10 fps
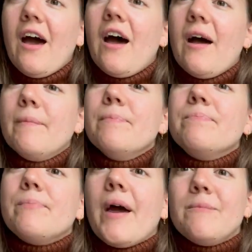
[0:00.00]

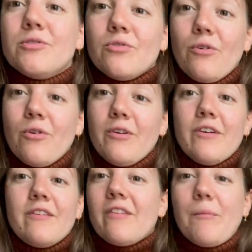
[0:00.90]
But I'm sure
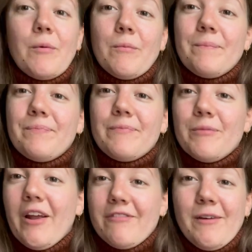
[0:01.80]
someone
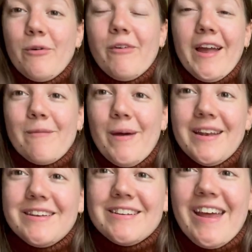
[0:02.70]
lovely will
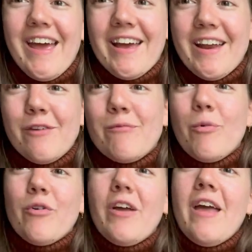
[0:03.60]
recommend a kind of more